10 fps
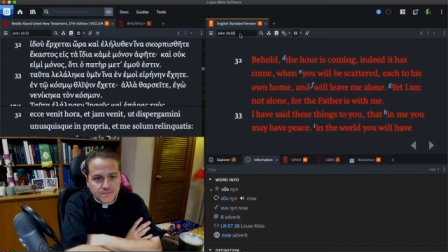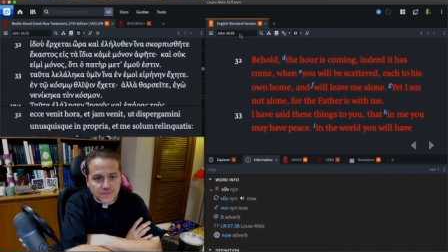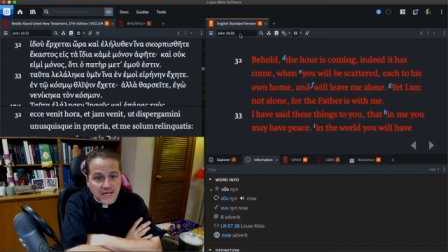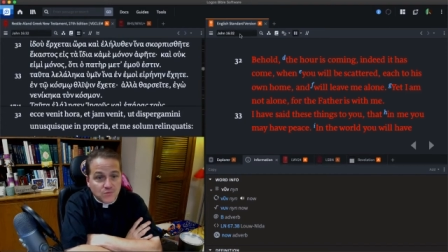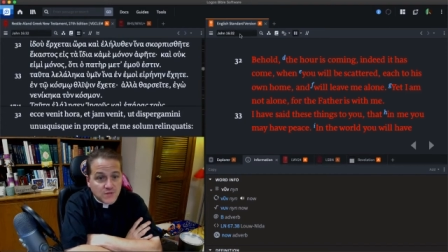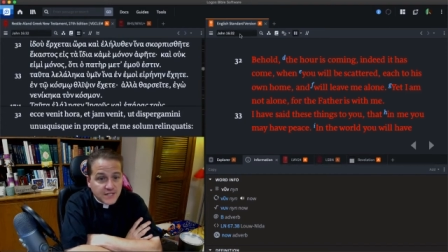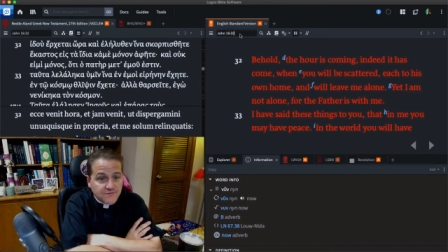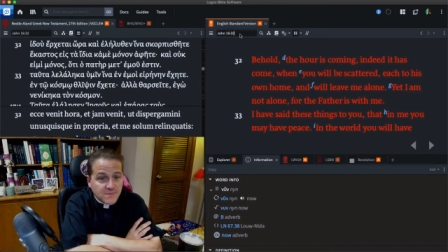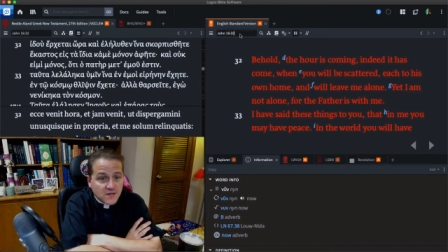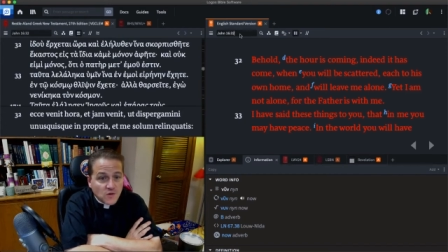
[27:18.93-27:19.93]
and will leave
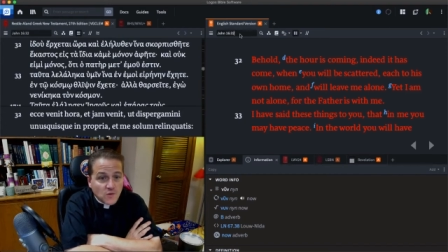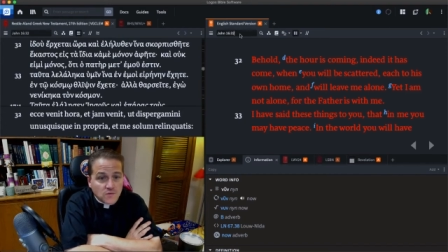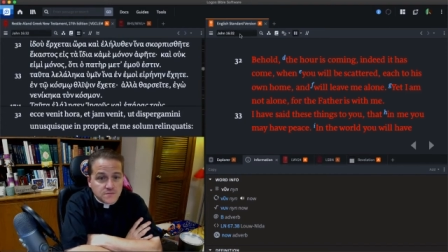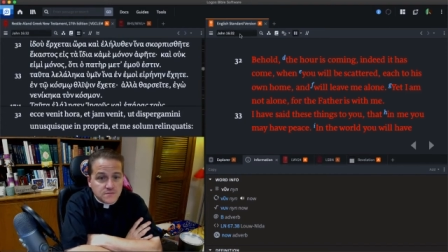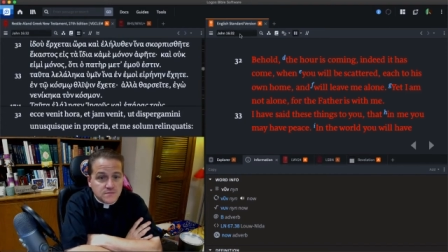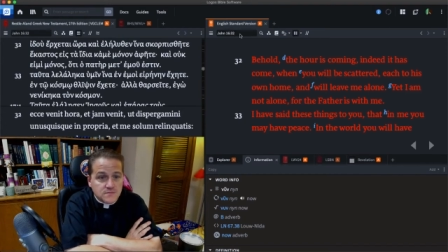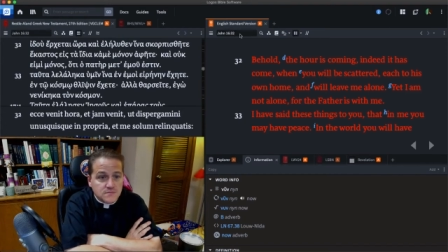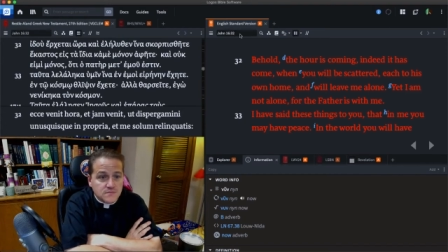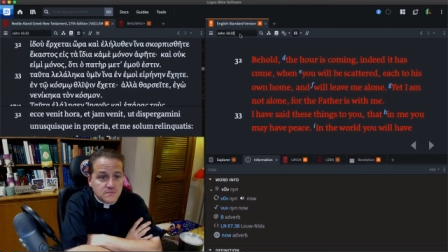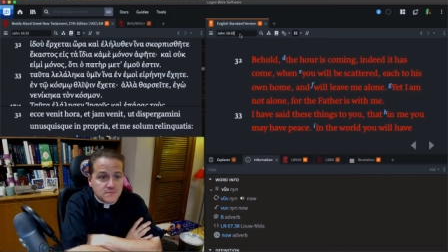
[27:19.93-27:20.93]
me alone.
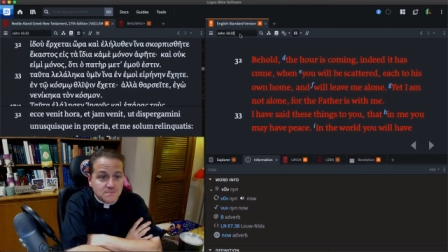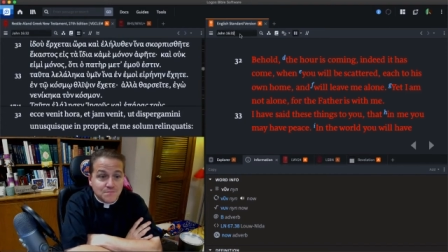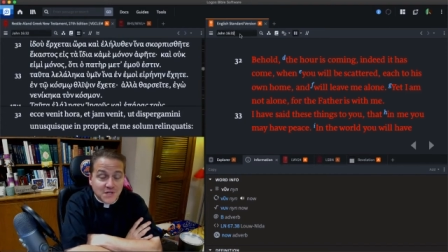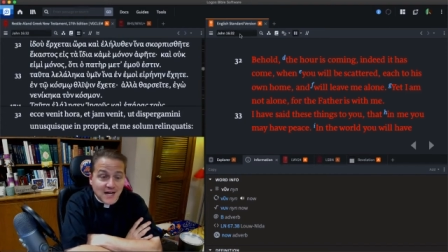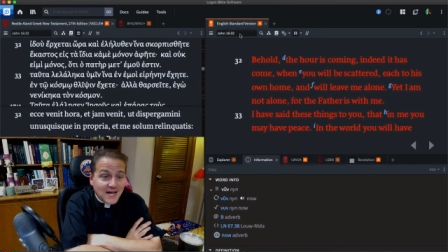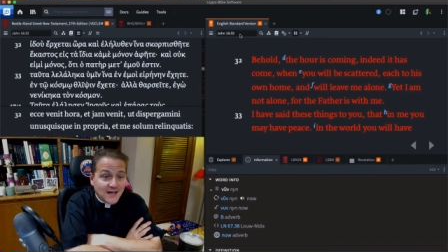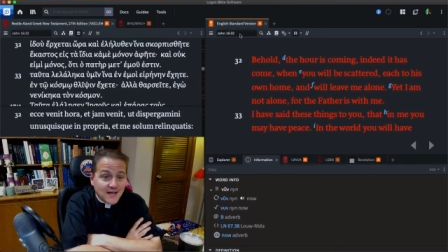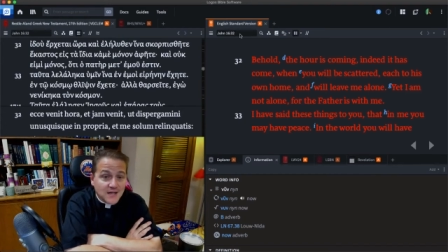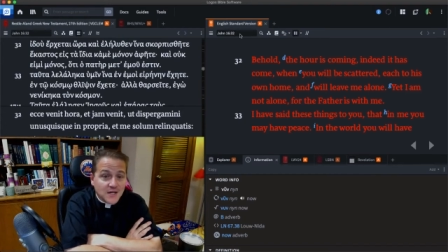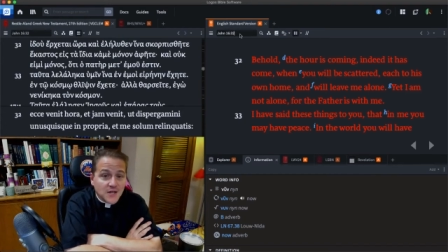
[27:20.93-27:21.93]
But I,
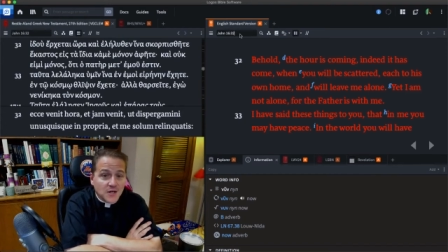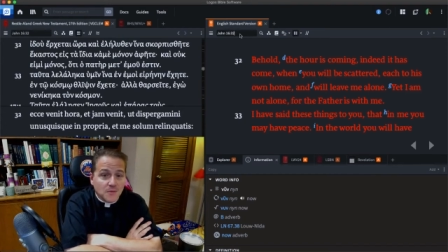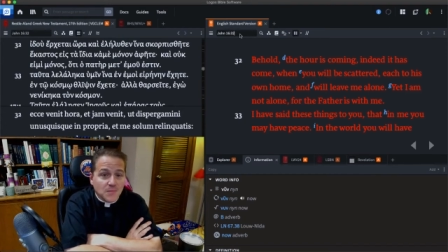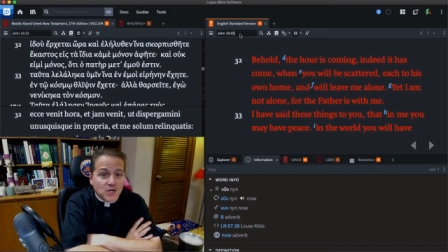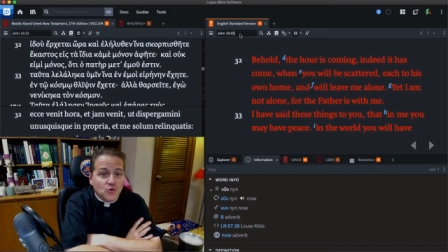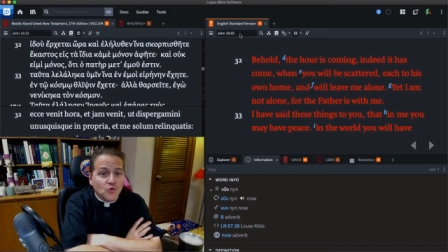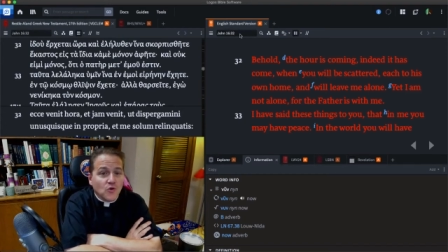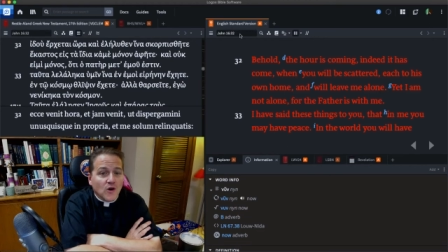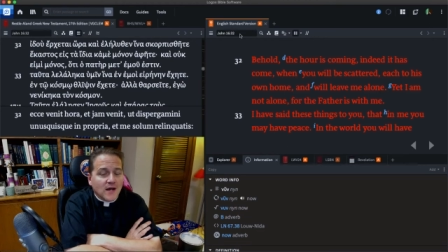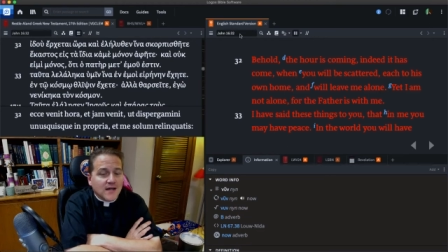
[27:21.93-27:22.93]
but
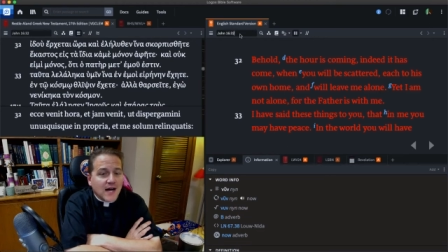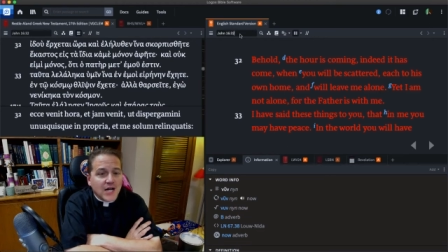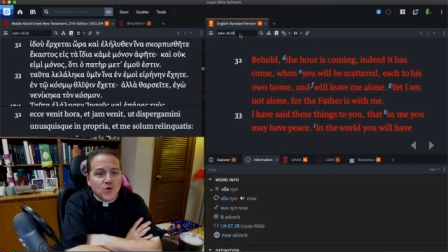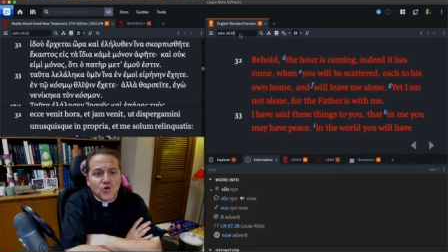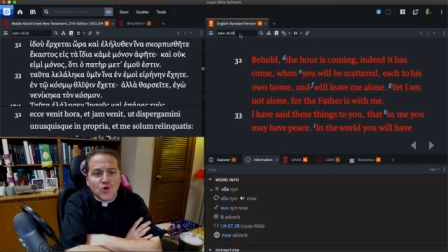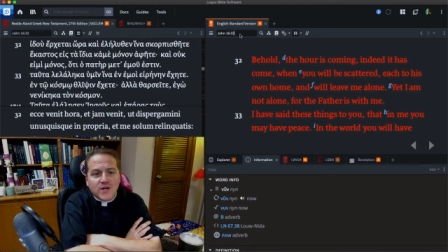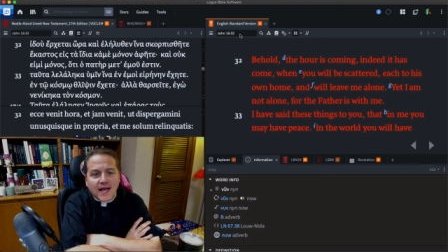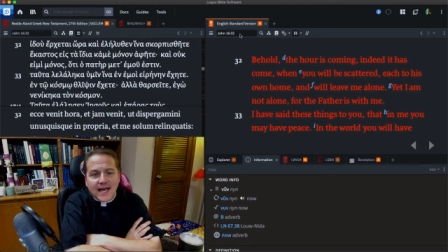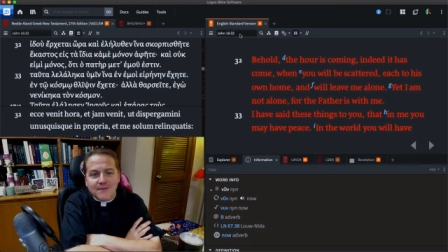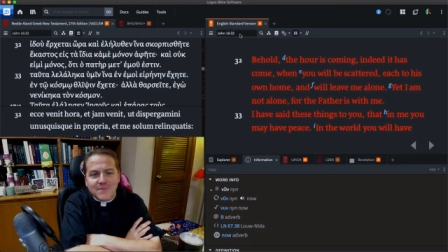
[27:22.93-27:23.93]
kai uk
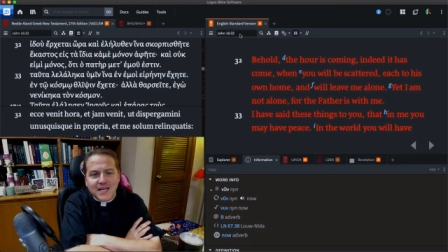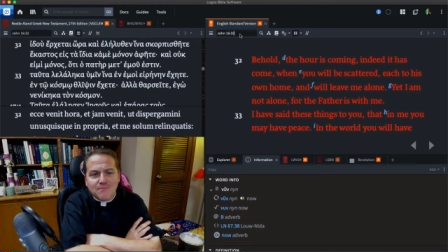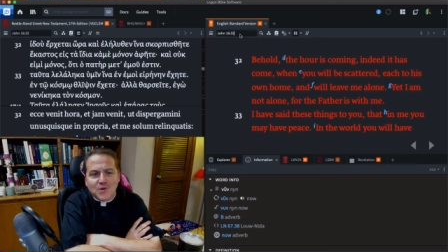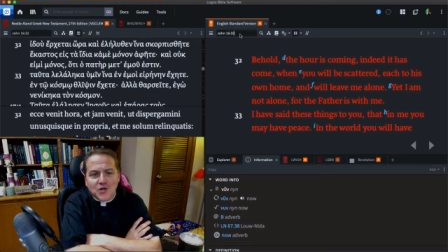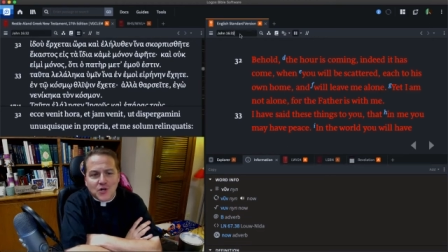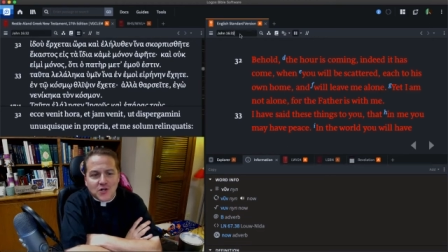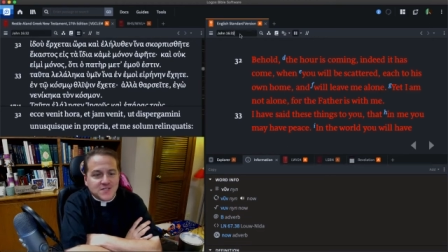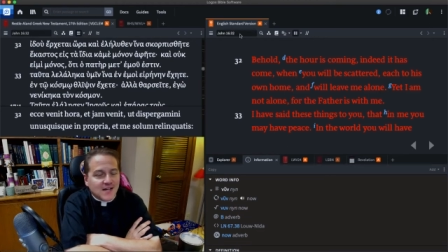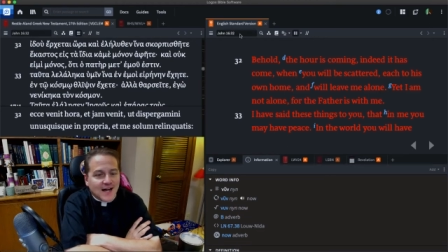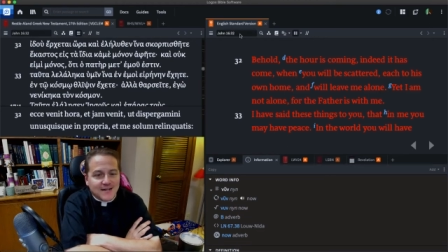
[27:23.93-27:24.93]
e mi
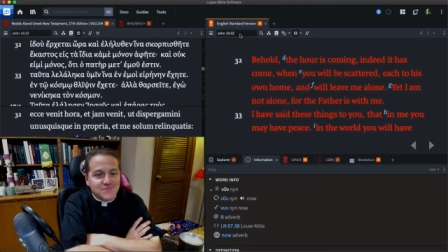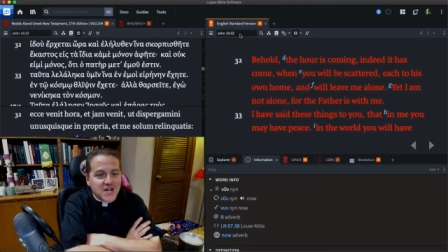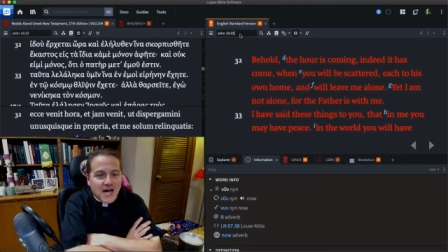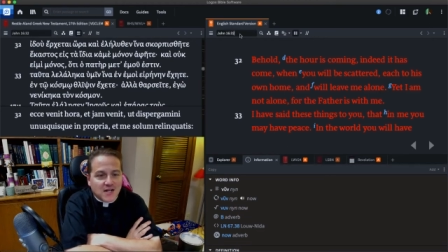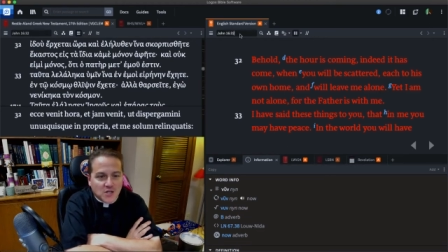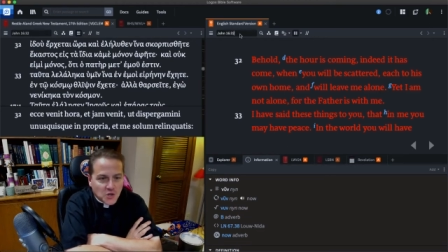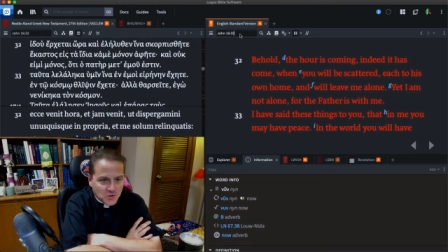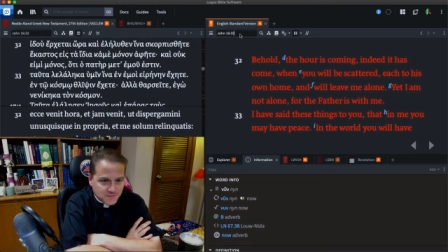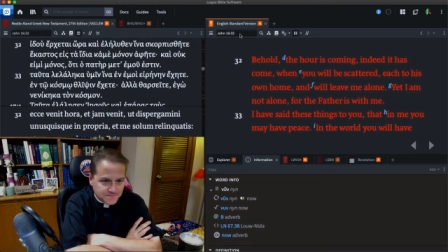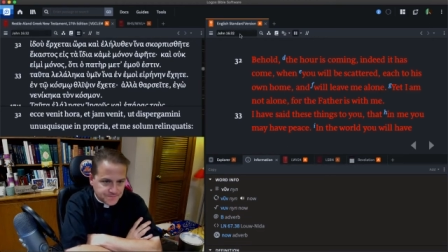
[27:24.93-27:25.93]
monos, I am not alone.